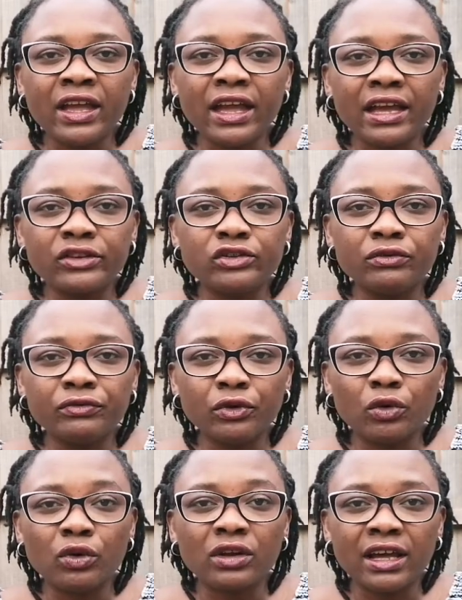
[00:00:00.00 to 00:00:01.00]
And you
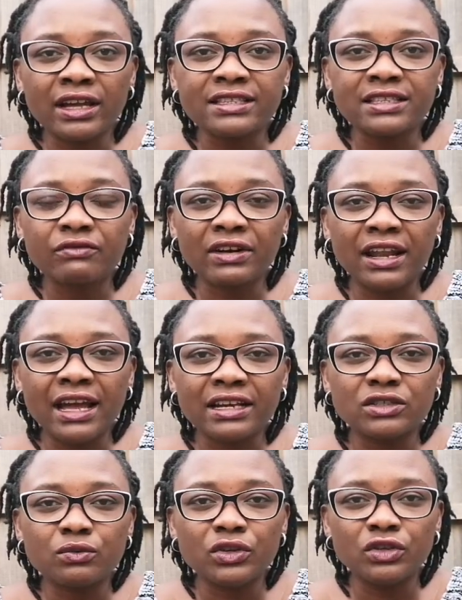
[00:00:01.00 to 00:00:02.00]
feel nice and
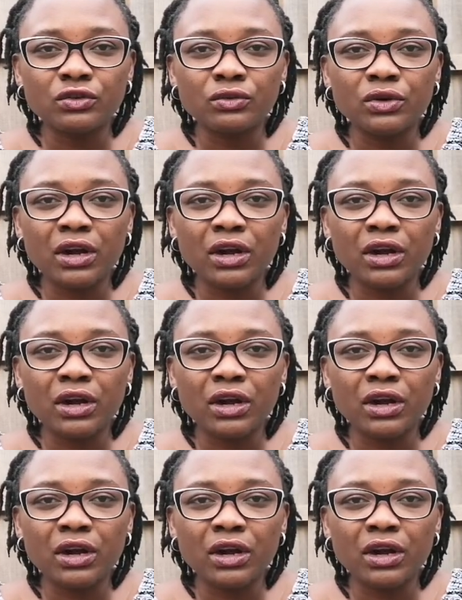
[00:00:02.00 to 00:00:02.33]
relaxed when you